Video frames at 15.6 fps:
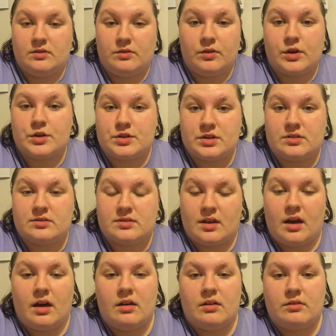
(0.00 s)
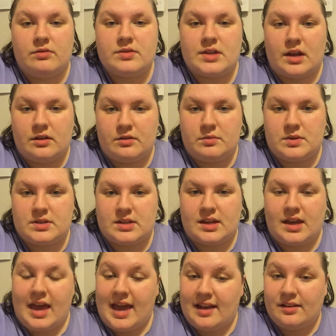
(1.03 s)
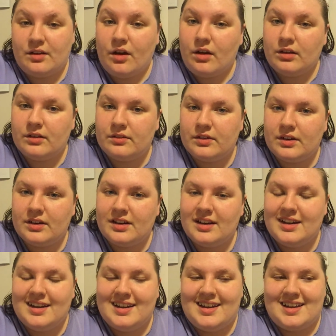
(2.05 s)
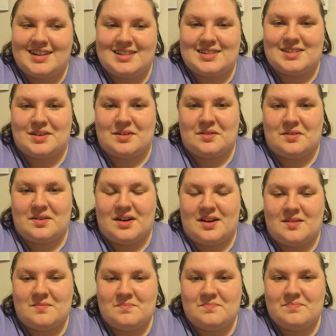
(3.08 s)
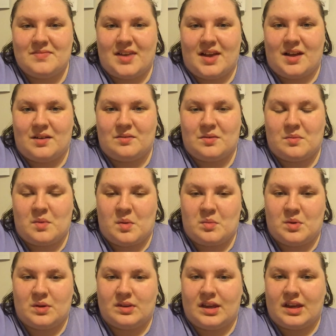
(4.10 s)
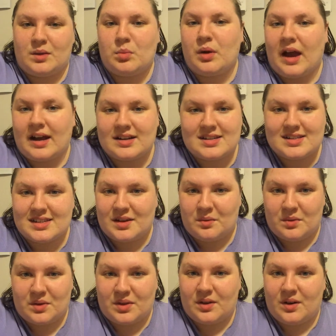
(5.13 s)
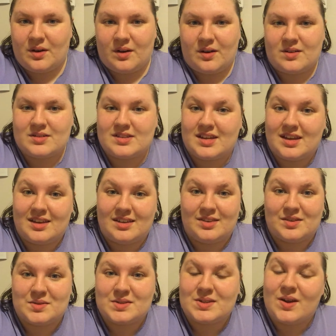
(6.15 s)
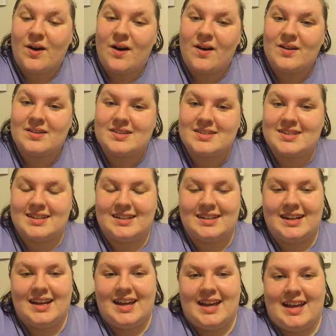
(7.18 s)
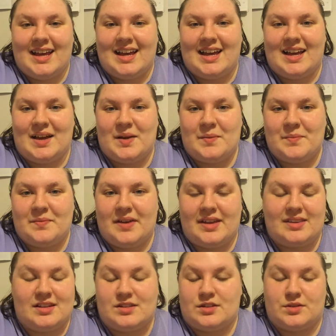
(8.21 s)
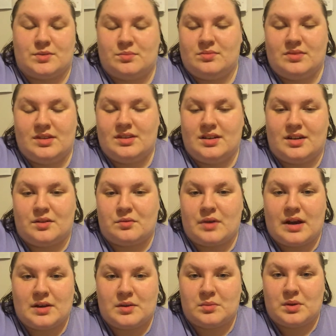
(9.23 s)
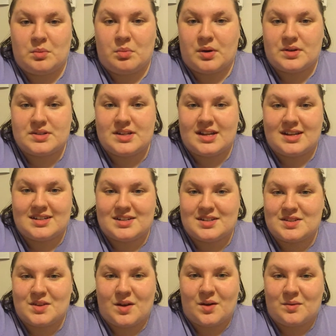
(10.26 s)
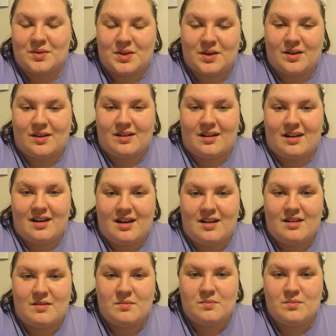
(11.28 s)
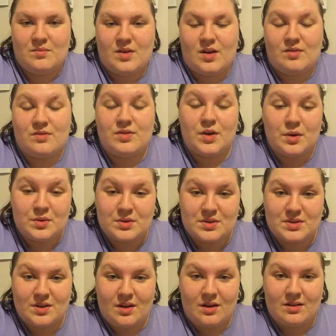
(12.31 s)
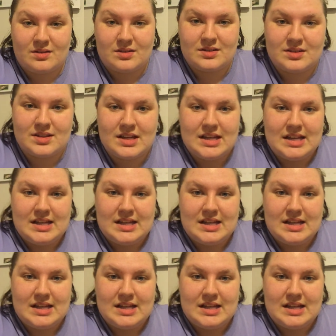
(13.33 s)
versions of Sound of Music and Oliver, and so I remember like practicing with her singing those songs, and then just, you know, randomly bursting into song with her of those songs.